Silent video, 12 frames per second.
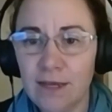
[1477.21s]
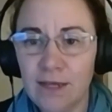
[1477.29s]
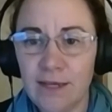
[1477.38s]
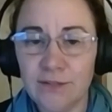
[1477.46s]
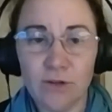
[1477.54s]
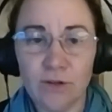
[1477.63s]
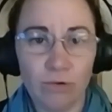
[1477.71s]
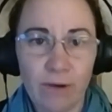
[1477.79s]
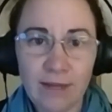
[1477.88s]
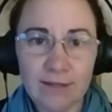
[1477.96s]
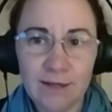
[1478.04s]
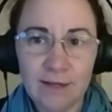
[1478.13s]
is
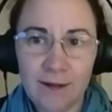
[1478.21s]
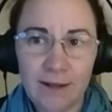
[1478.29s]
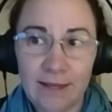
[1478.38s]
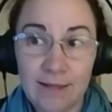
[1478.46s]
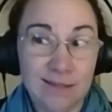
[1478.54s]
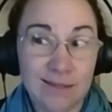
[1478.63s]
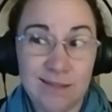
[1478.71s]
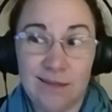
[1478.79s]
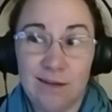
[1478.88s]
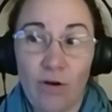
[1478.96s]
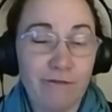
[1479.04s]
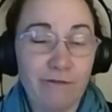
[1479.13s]
often
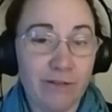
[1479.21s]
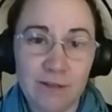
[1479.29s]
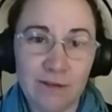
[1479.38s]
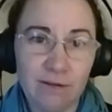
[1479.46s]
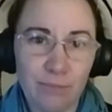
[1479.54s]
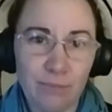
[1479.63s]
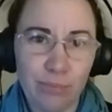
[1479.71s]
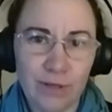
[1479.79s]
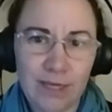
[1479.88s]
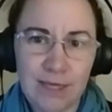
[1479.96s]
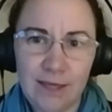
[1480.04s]
pretty opaque